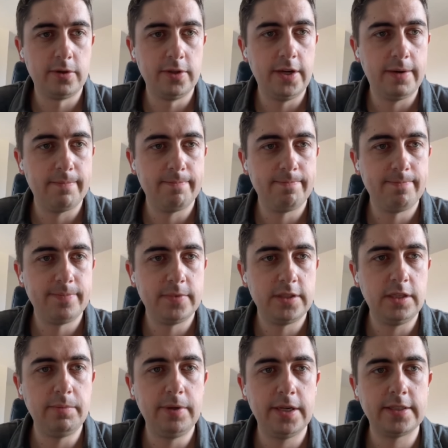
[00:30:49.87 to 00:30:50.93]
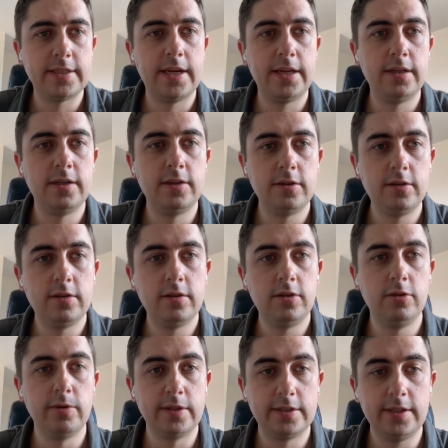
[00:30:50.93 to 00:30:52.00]
pulled up, TPSN
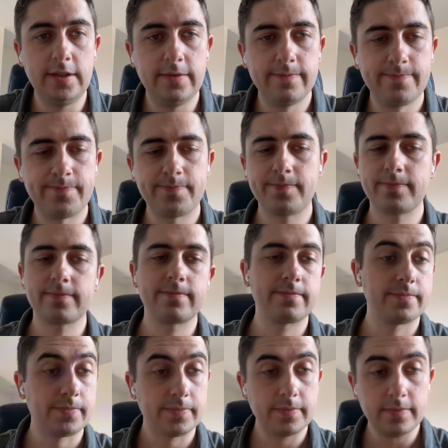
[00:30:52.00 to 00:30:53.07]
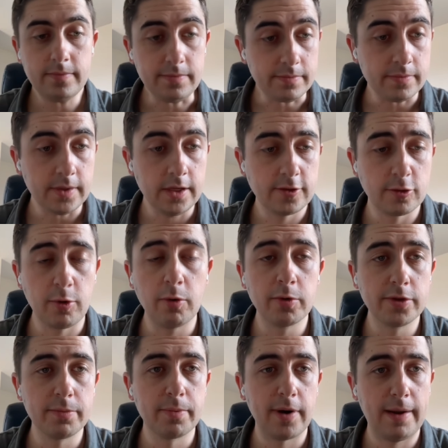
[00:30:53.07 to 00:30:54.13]
UNC. So what
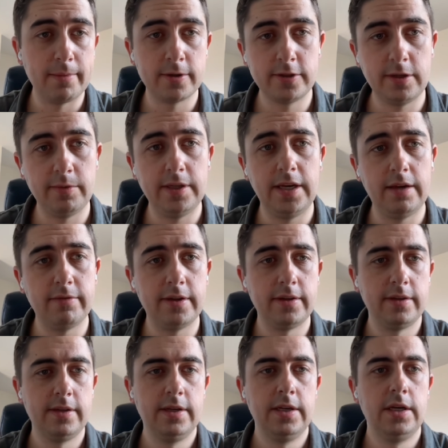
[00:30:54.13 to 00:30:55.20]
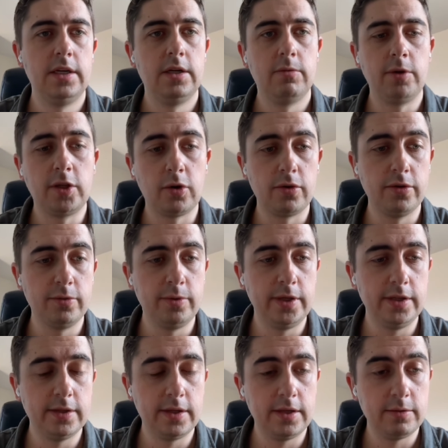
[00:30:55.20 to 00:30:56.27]
were the parameters that we gave it? We told
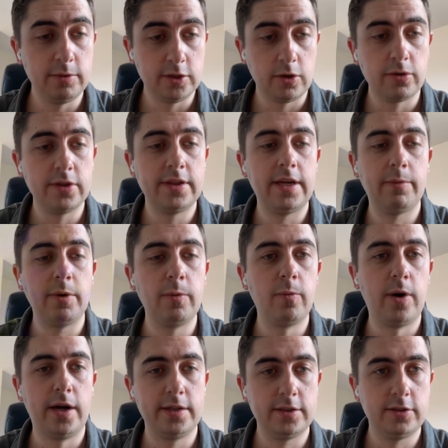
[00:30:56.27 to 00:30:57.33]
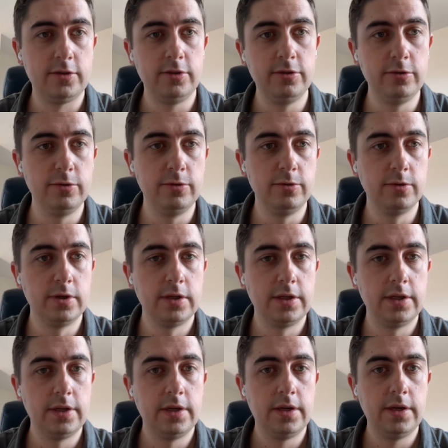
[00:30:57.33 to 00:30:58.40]
it that we want to
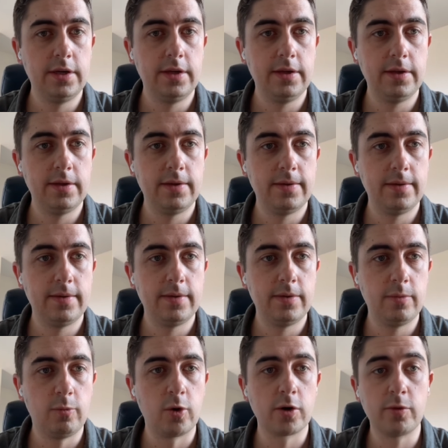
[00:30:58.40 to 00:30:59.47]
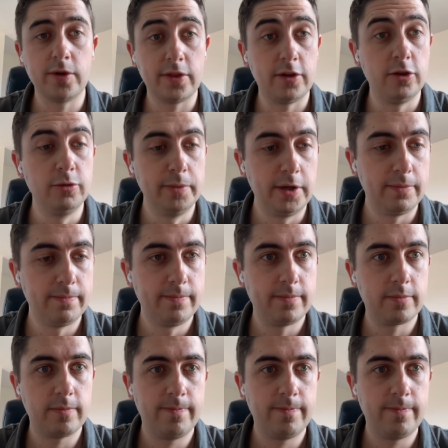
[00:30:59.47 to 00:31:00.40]
work with aluminum,